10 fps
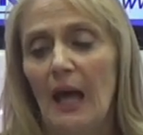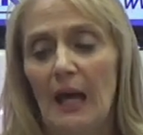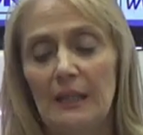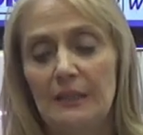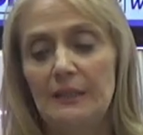
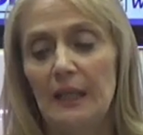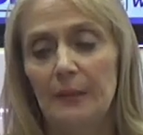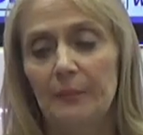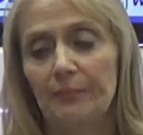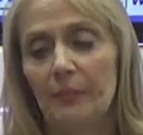and
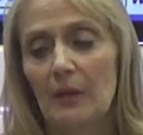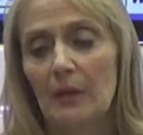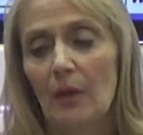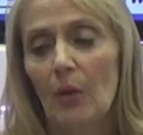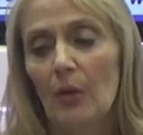um,
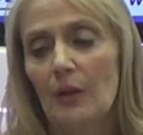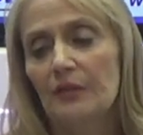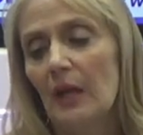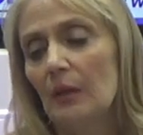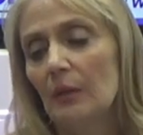
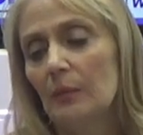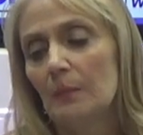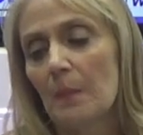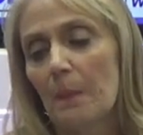also,